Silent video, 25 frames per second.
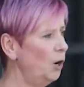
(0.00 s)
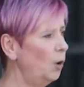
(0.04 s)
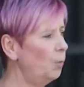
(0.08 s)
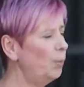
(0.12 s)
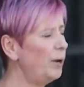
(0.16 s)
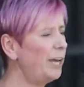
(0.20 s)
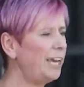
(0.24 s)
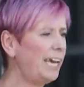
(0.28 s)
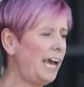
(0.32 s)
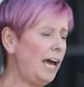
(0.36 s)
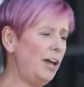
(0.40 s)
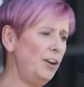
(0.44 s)

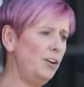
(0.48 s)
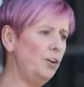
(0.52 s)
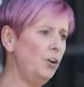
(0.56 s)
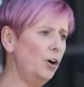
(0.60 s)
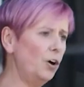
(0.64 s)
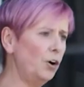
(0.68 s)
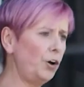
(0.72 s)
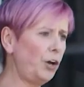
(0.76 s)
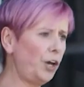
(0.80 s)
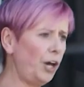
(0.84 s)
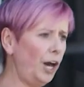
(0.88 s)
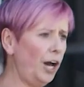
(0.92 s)
We
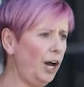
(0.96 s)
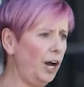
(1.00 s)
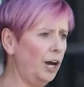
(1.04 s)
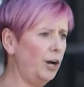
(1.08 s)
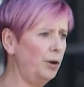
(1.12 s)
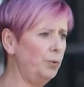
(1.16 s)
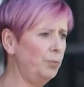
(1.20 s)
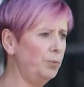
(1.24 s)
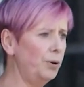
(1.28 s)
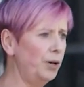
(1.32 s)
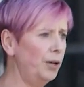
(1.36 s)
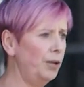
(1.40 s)
cannot
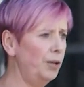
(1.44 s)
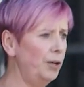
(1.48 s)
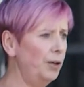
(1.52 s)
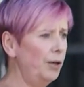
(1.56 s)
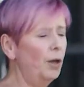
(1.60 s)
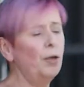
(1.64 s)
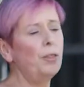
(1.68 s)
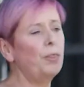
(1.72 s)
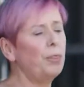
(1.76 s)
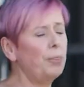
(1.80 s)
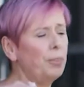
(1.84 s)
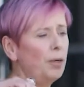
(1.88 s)
go
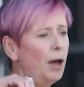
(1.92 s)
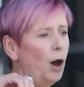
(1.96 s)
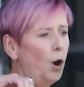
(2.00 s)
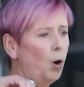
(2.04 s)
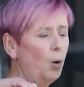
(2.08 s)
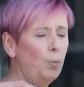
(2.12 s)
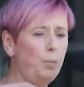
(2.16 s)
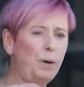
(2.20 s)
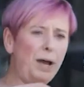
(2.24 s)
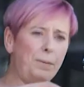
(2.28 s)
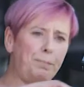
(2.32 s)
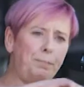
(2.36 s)

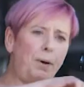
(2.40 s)
or